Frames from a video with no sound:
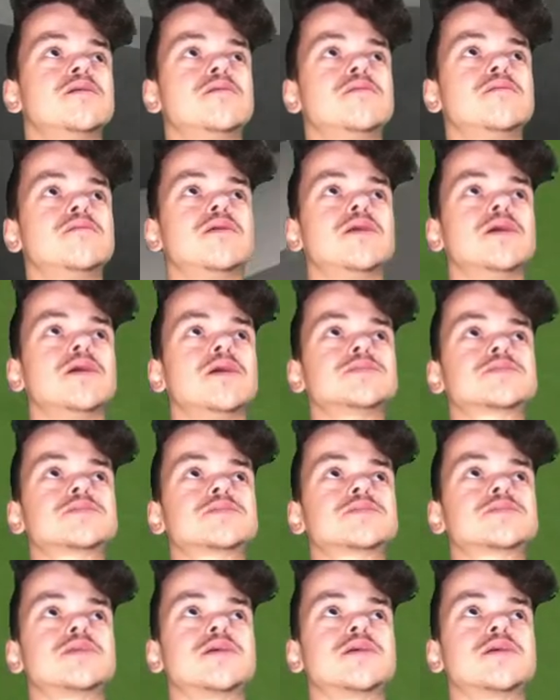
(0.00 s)
Right, let's
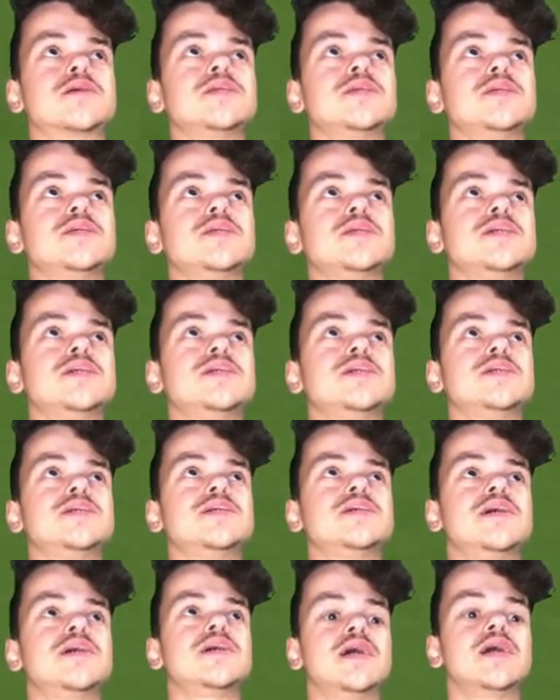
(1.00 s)
go down here.
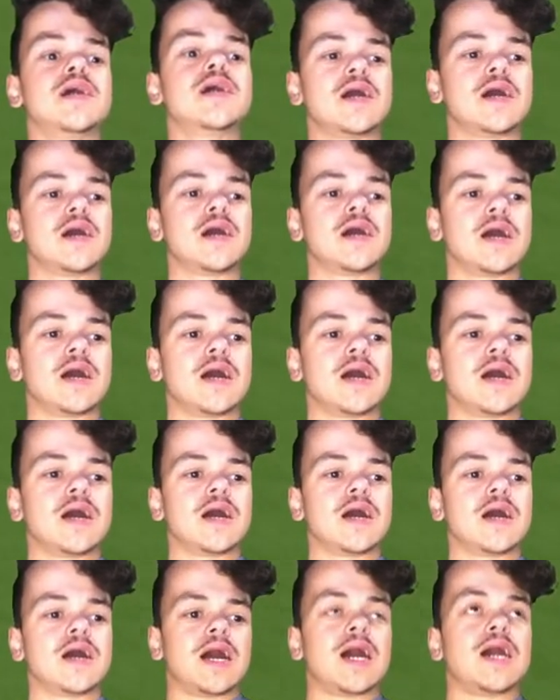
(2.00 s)

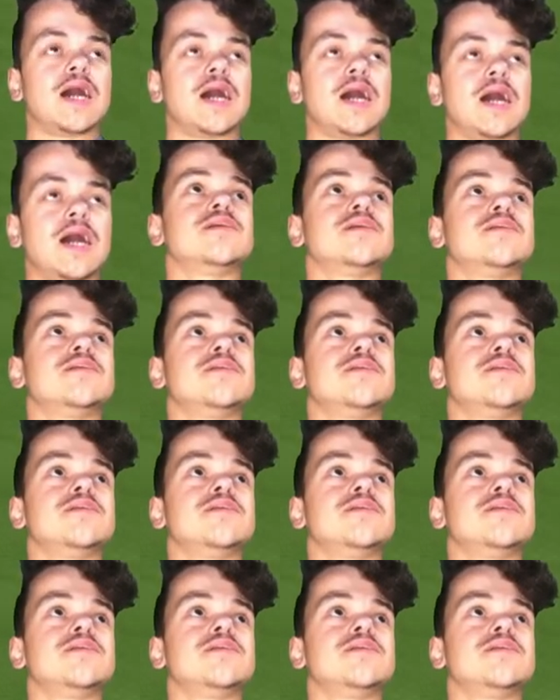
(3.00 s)
And then